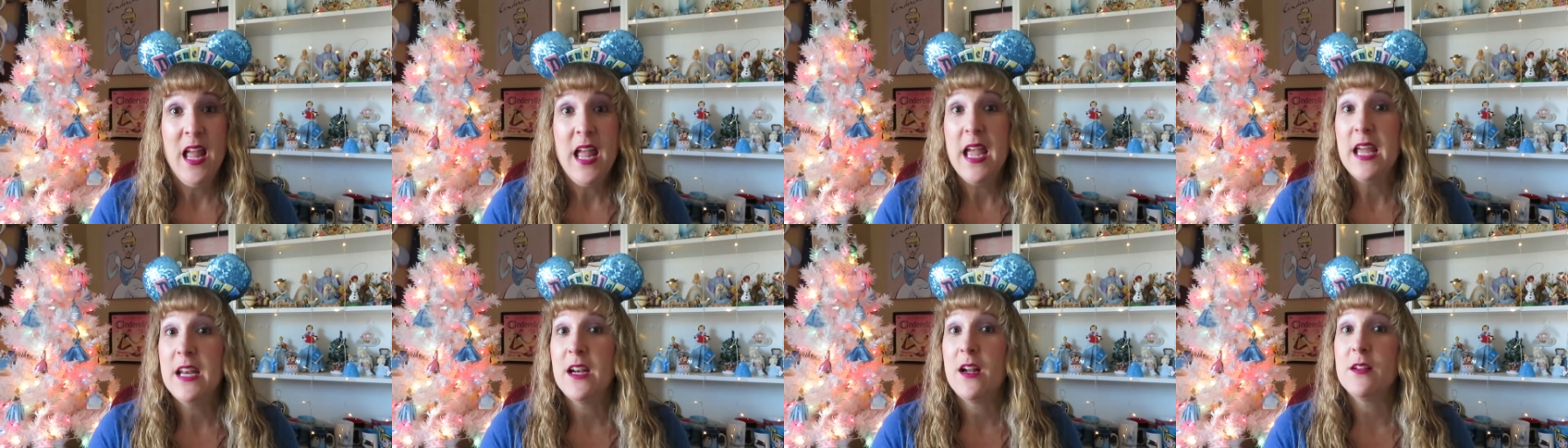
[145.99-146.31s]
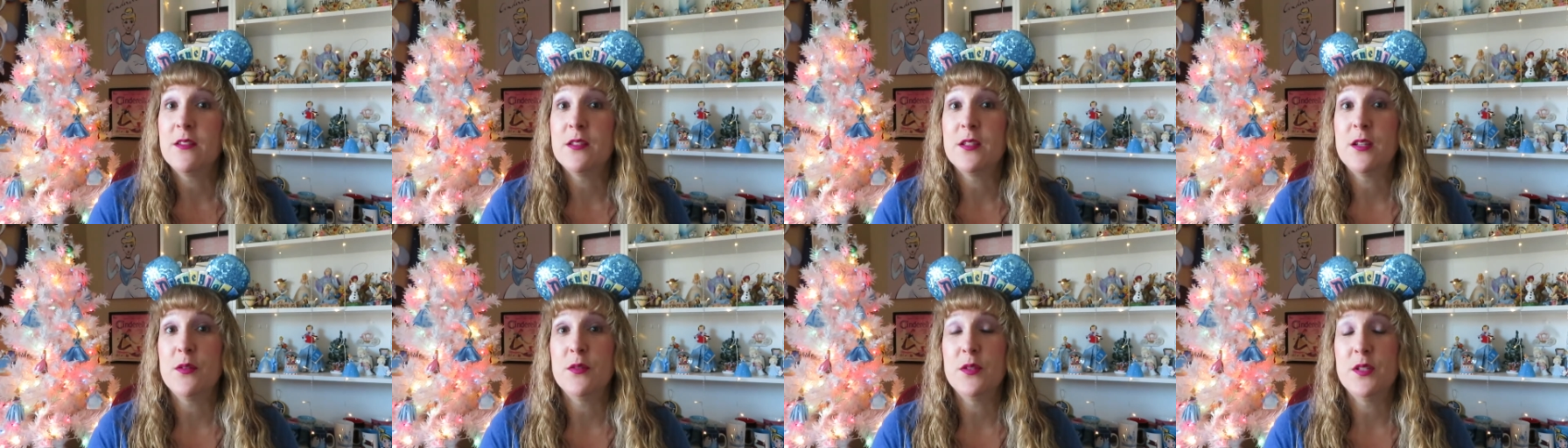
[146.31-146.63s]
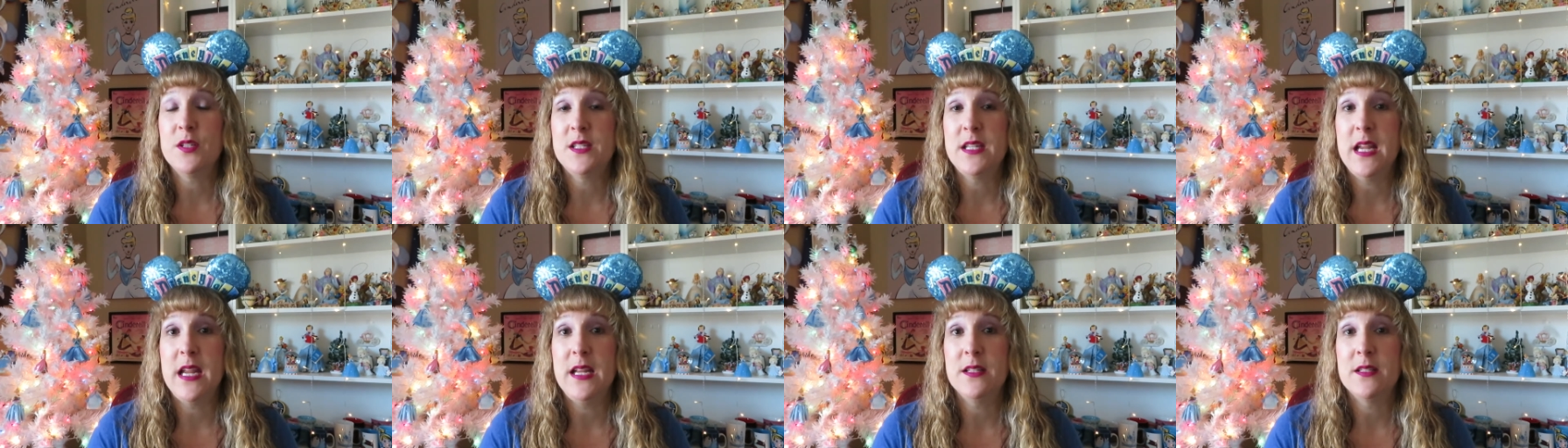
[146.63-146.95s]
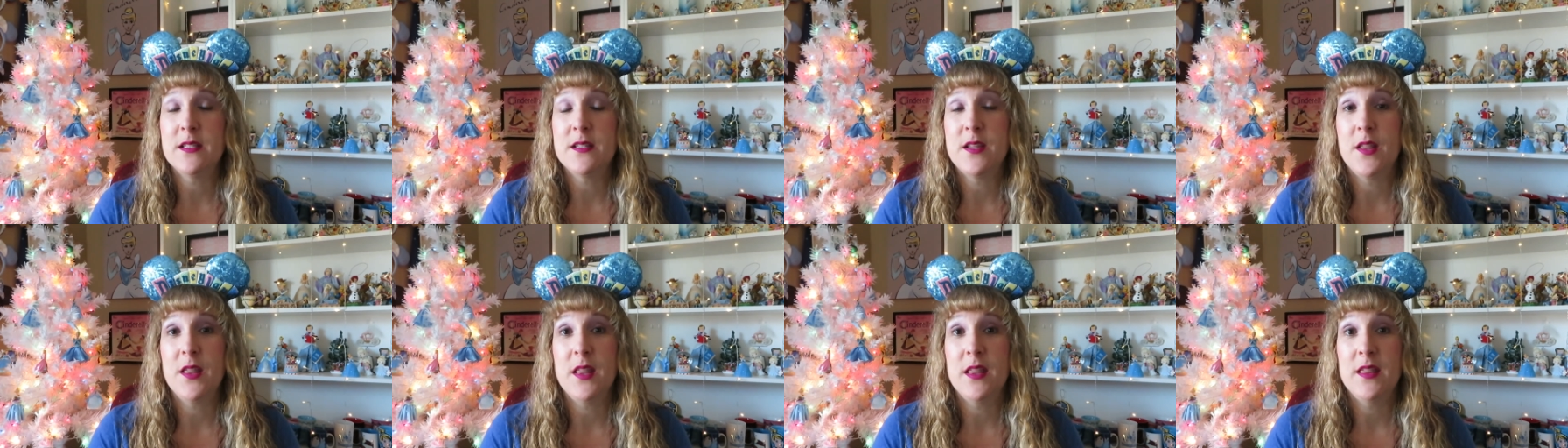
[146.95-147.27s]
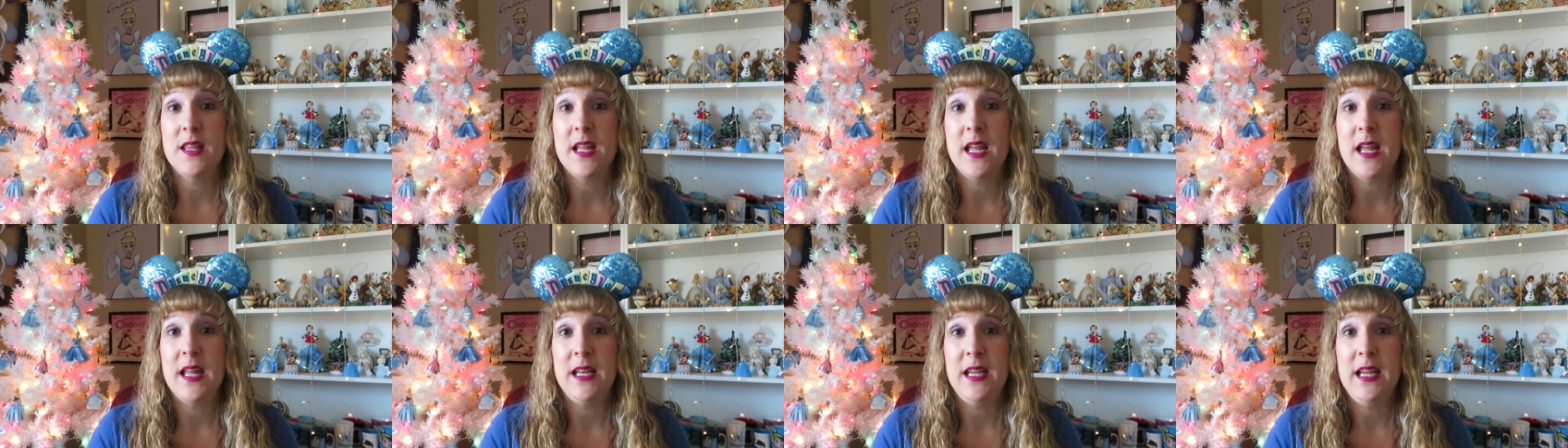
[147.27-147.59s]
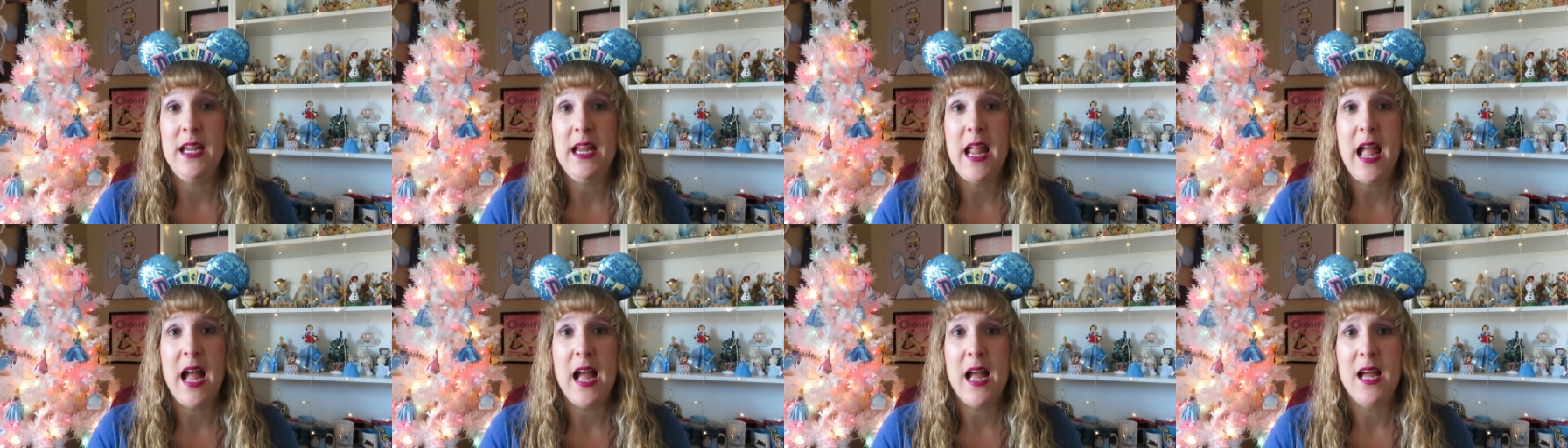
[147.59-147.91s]
It also states that, that
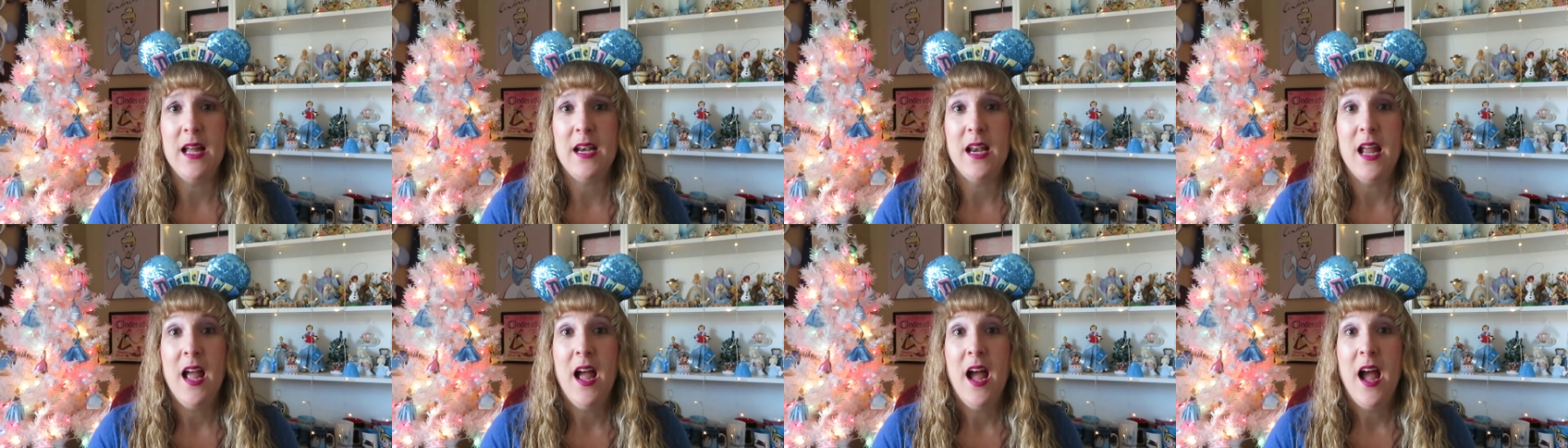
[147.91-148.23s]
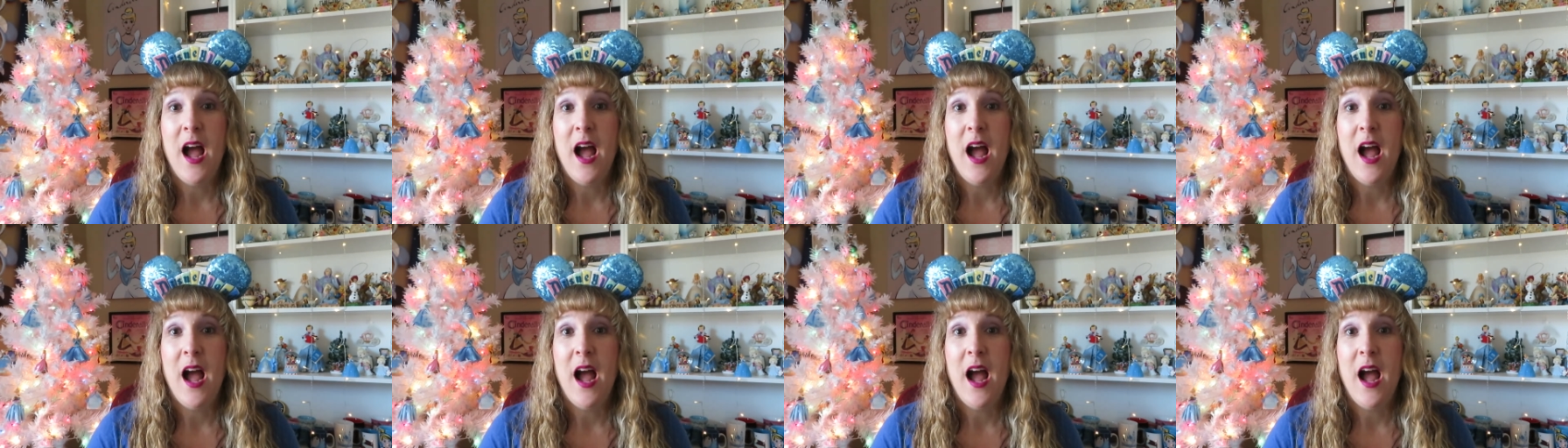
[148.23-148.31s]
he had,